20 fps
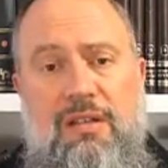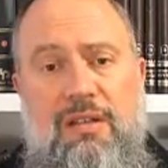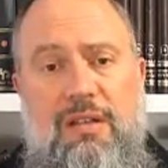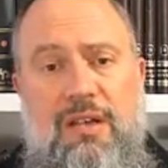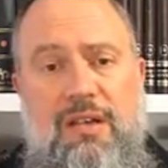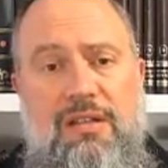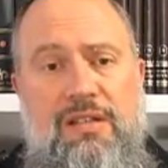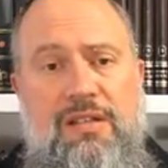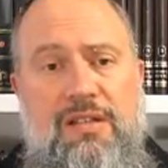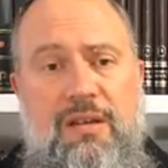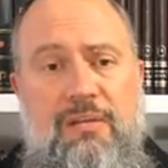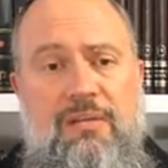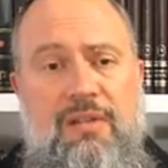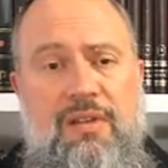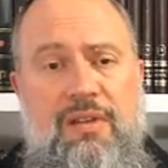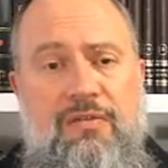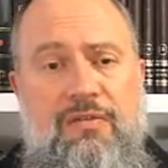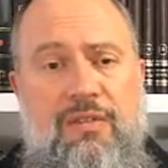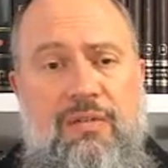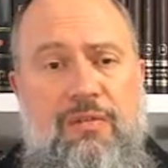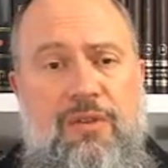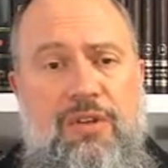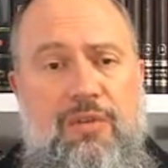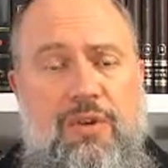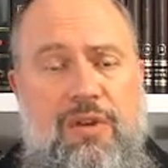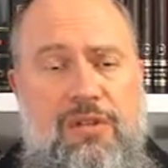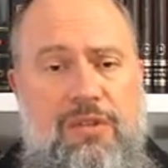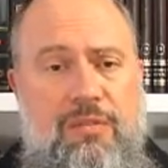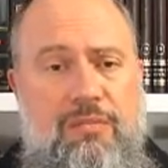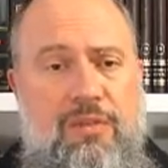that is something from which
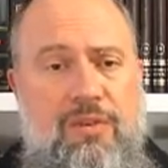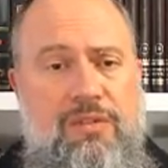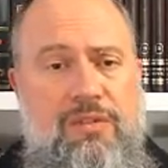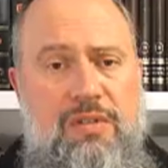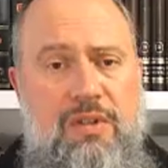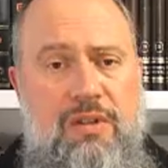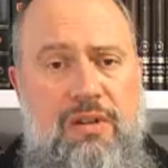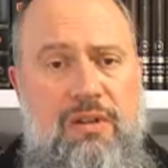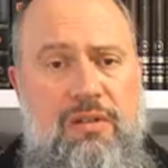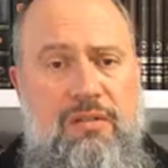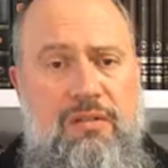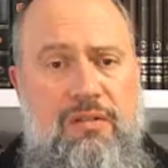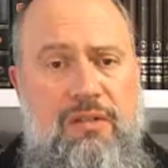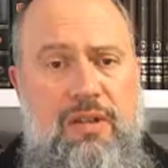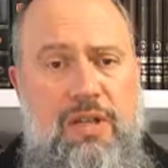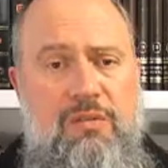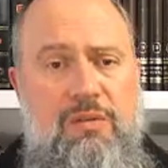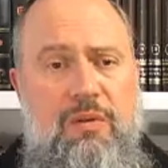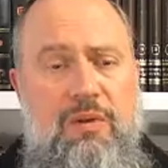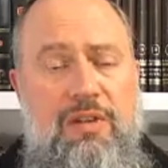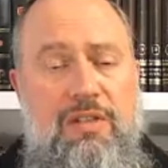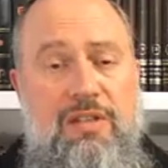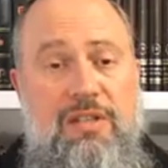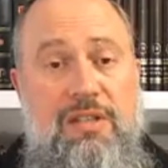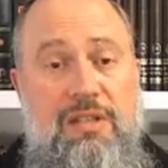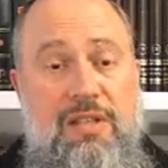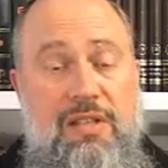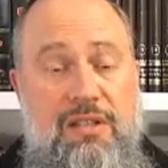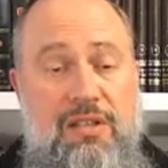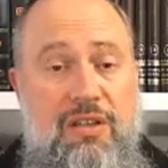we are supposed to learn. That's why Rashi
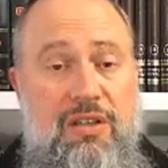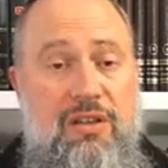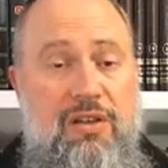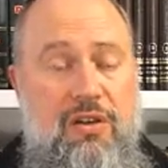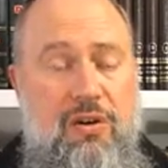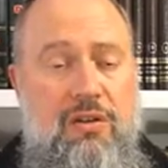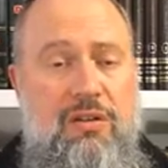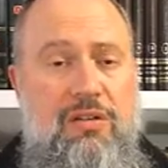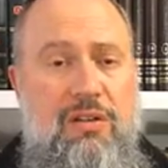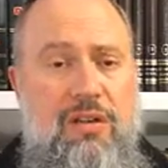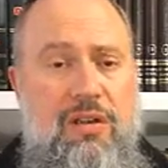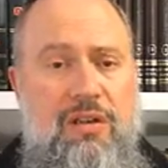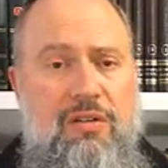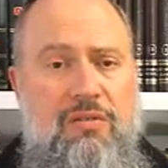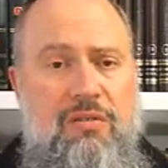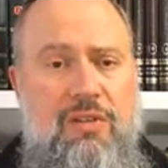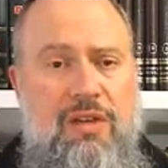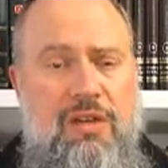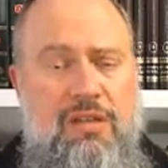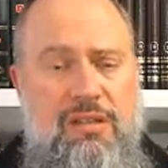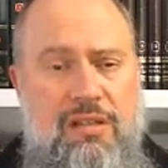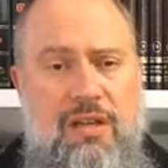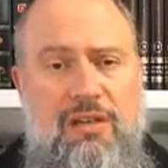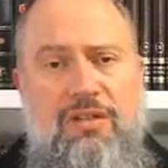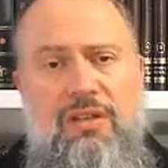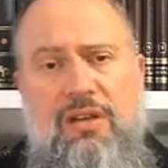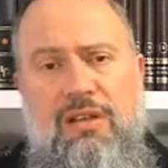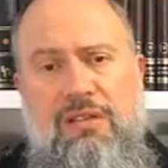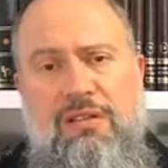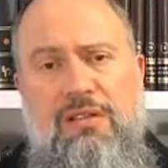says, Kigon Hanukkah,
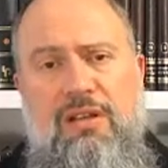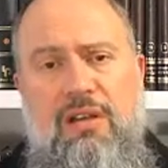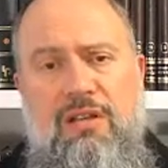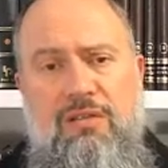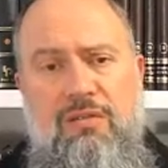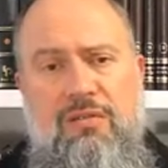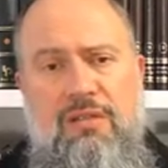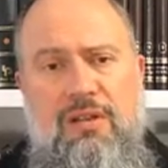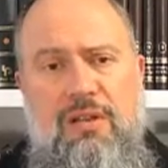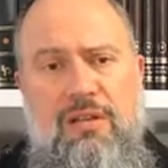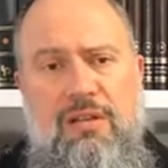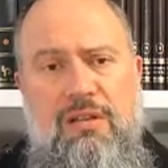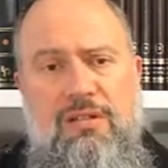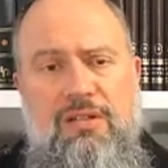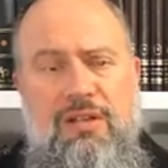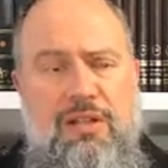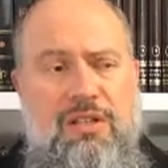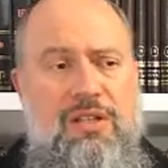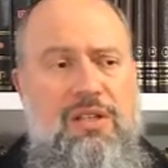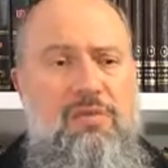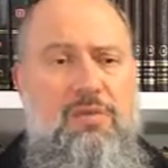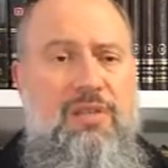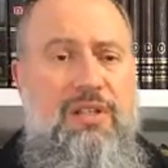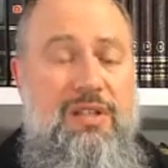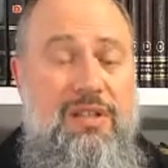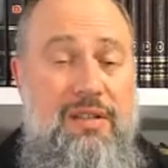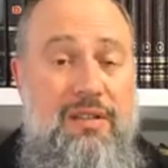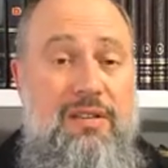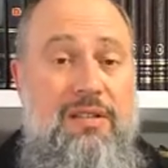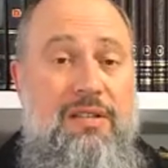such as Hanukkah. Just as we
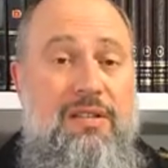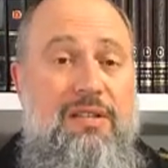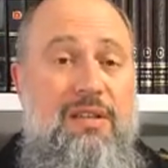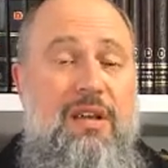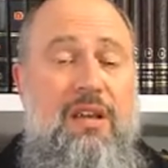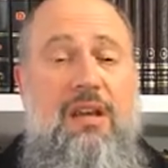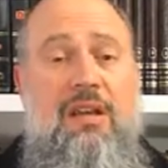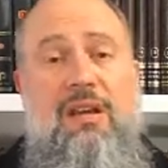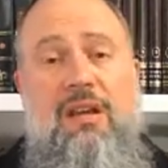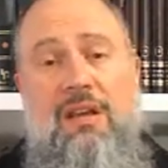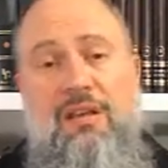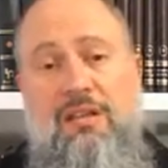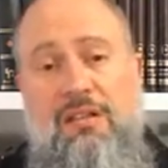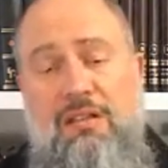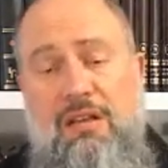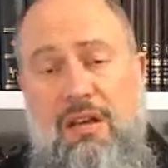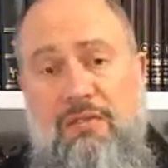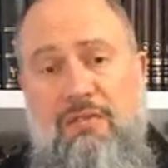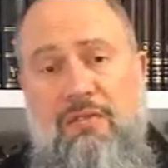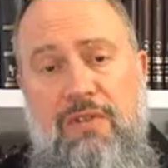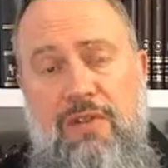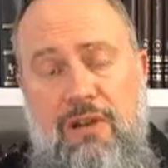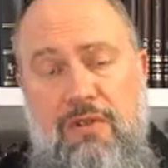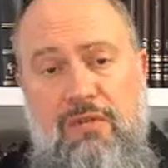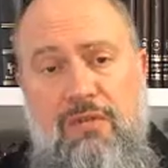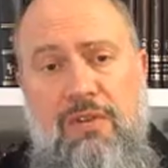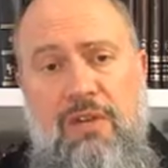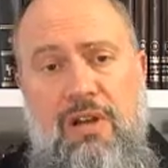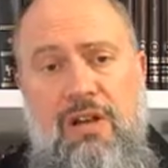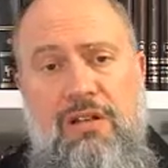did this at the time of
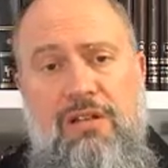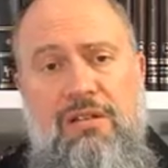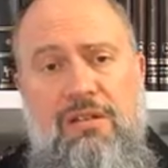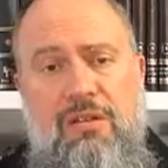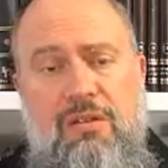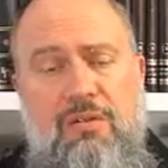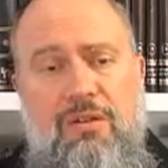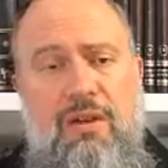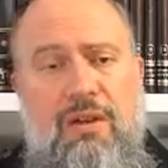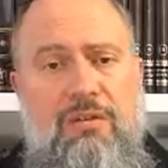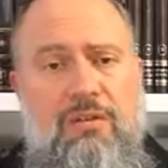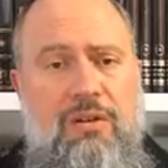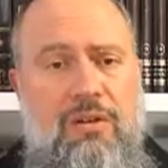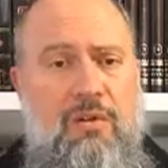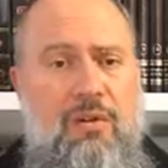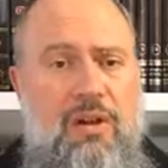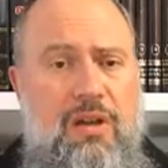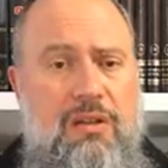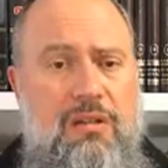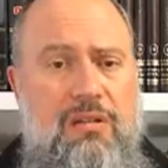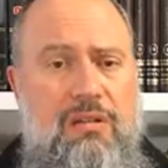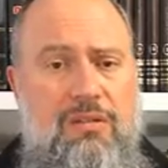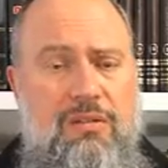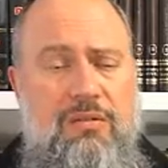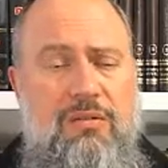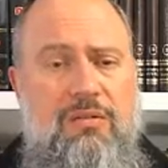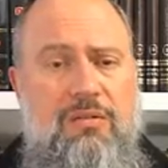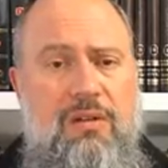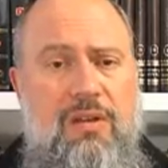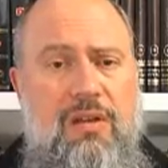Hanukkah, so we are required to
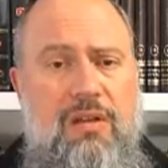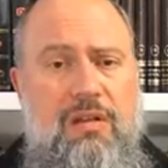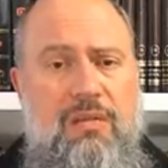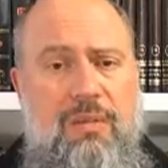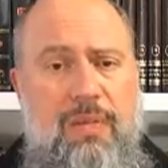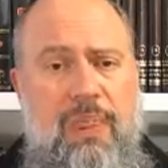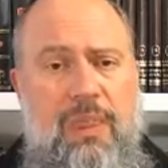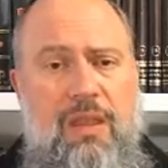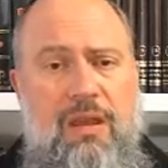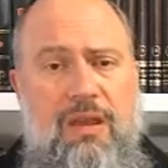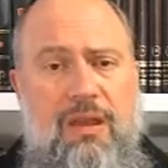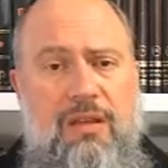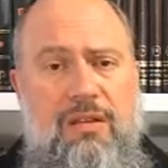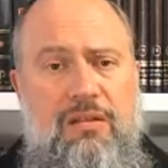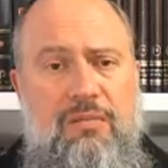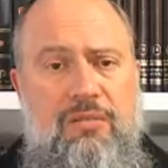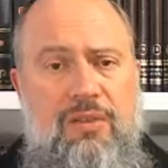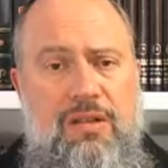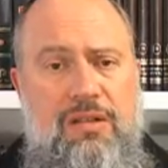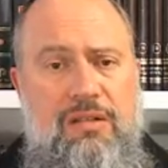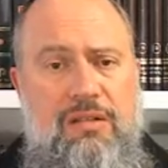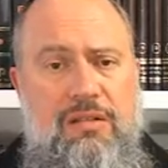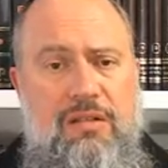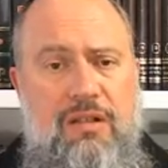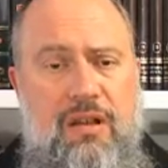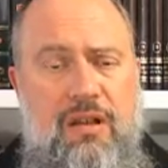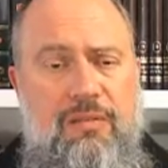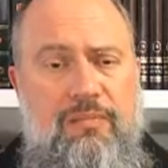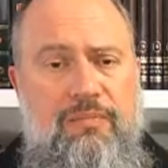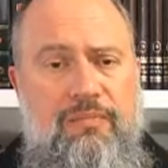do at the present
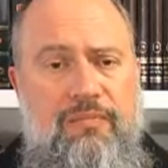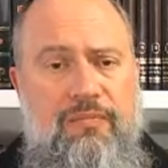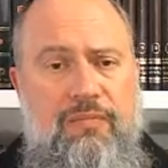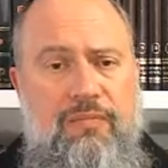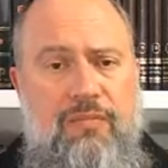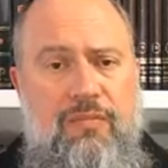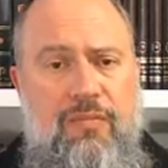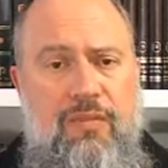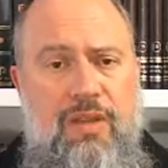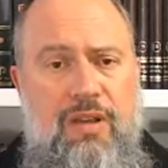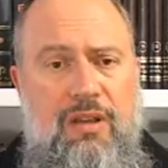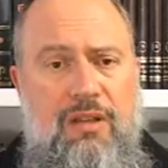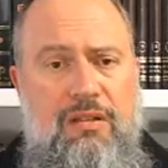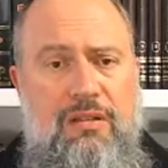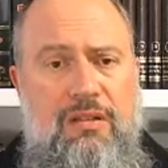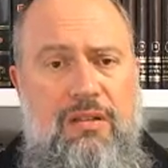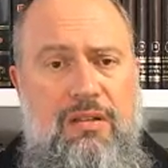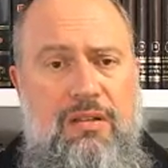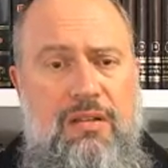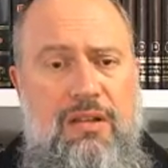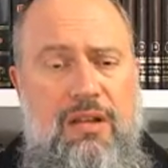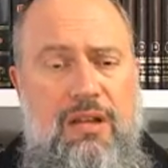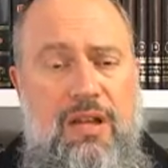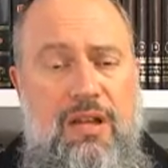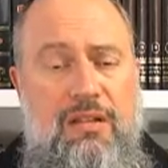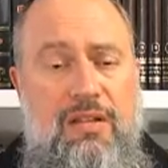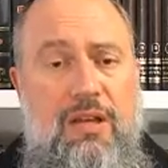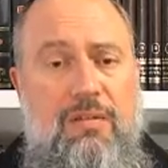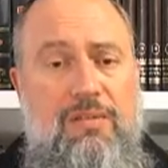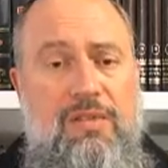time. The
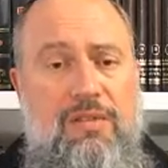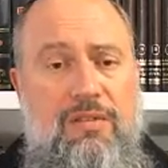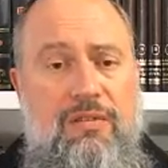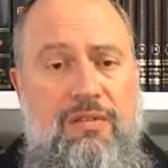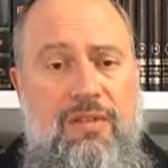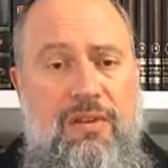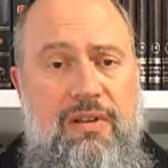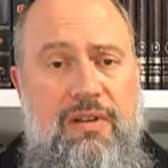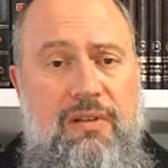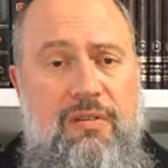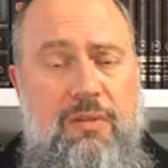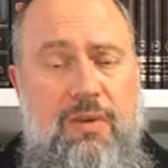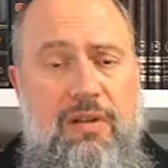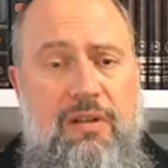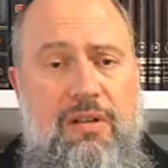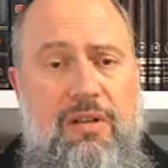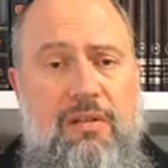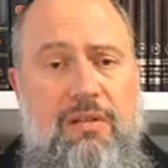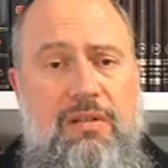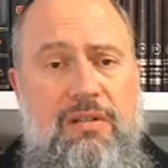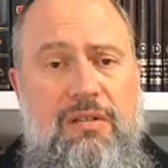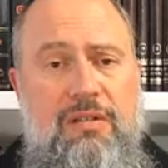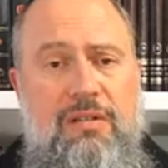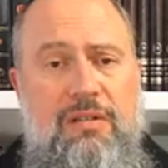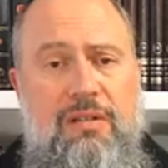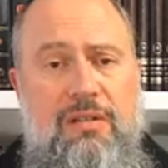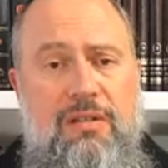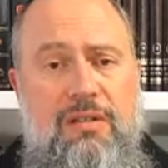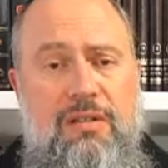Hatam Sofer, a well-known